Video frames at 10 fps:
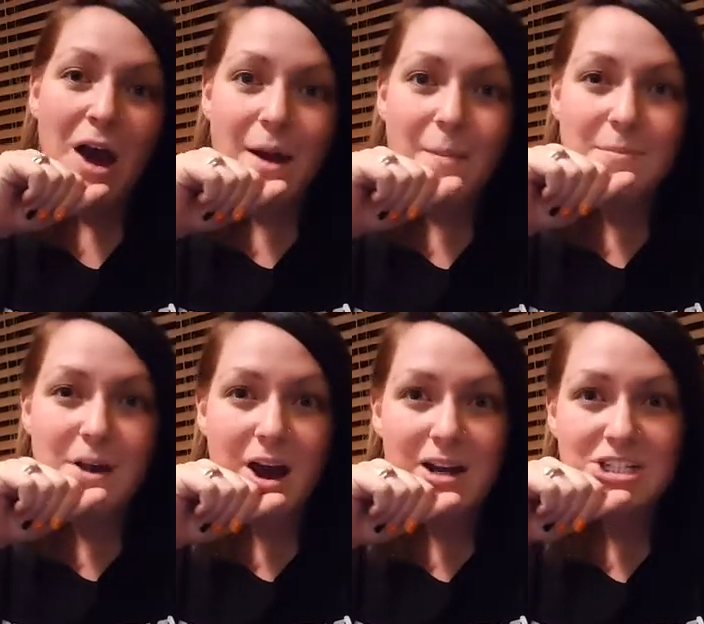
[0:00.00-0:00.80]
I'm
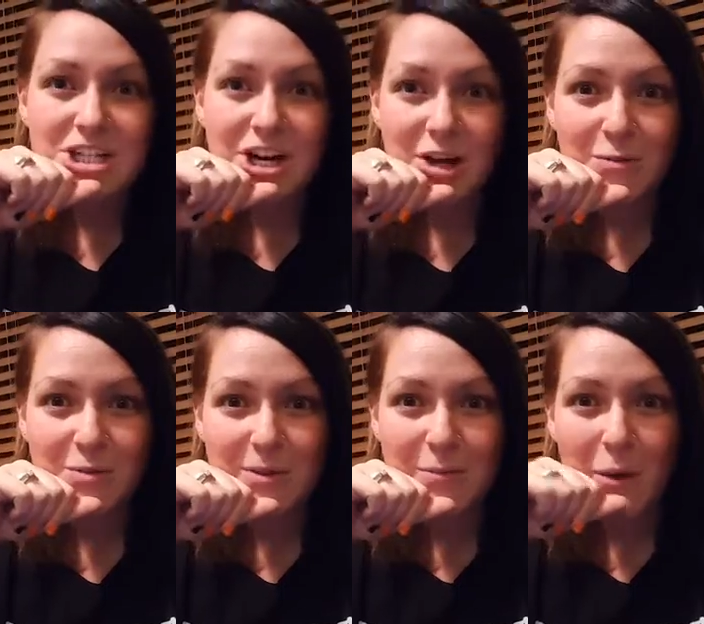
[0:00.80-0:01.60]
not sharing
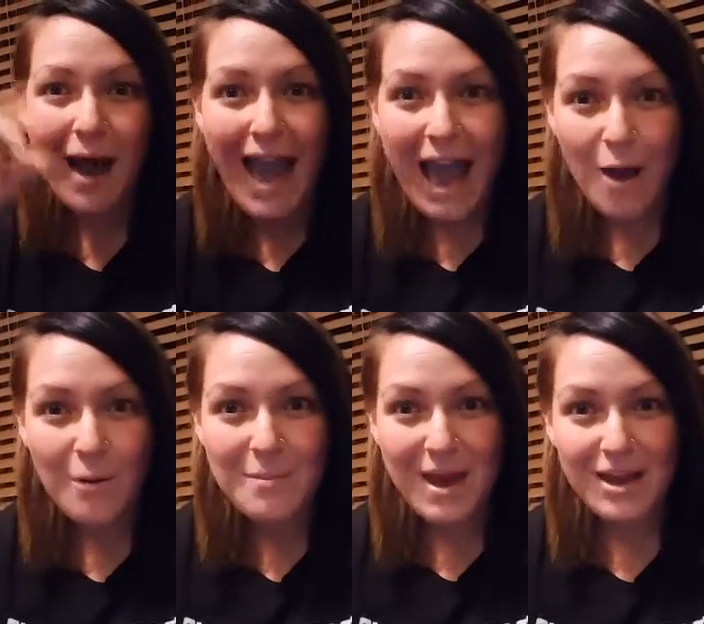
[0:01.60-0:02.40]
with people how
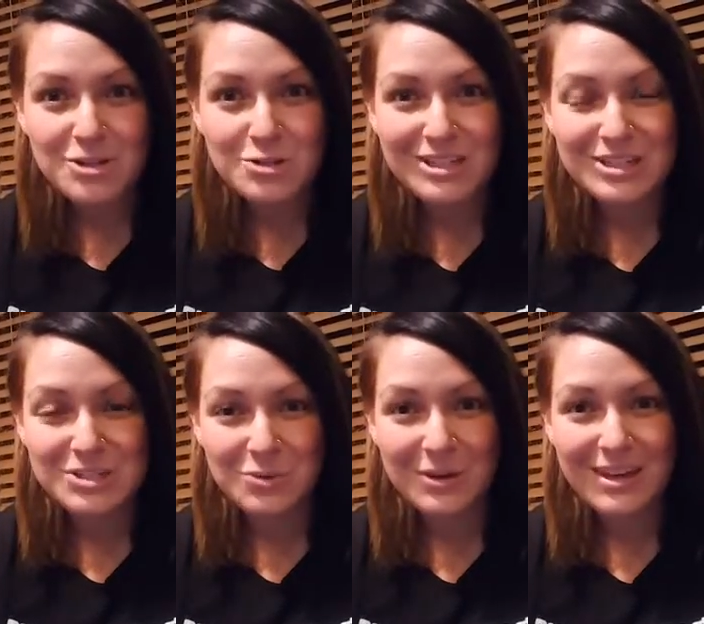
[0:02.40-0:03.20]
I'm actually
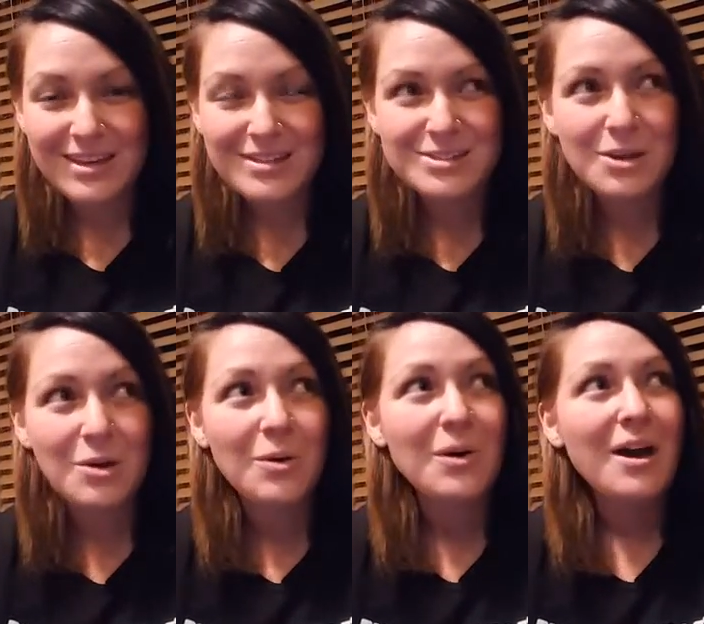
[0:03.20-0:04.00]
doing it.
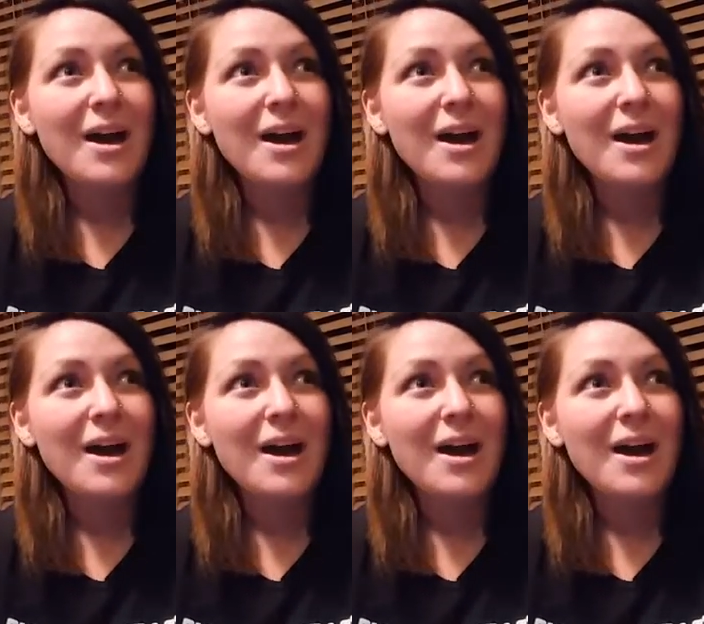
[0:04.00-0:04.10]
So,